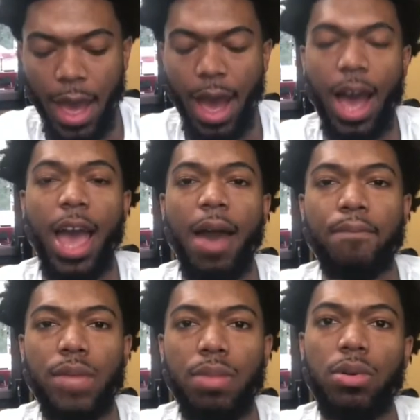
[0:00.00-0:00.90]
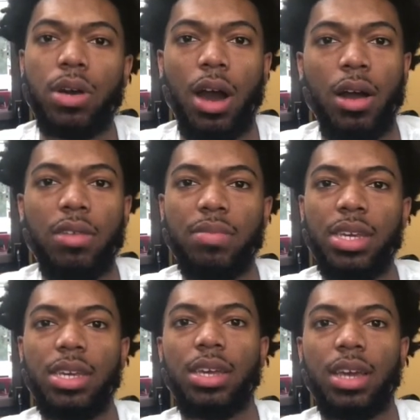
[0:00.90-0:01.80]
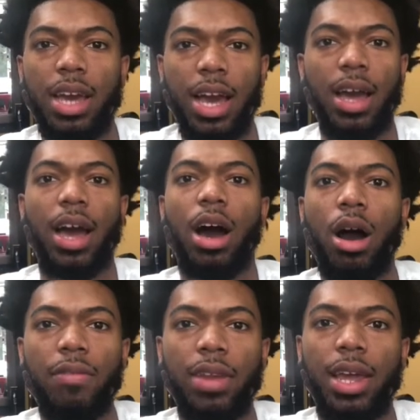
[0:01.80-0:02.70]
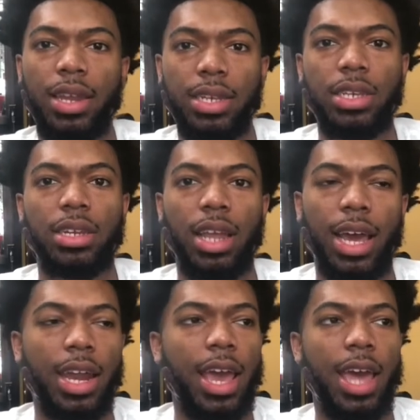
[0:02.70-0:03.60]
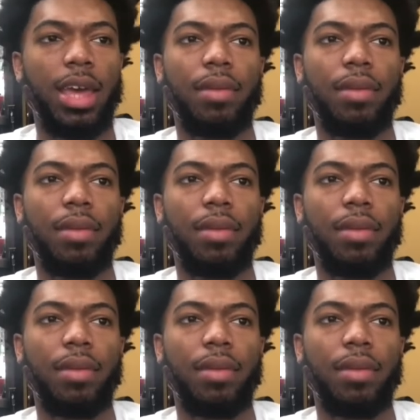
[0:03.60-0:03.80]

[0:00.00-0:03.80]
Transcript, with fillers: I have people calling me off of that listing. Like I've had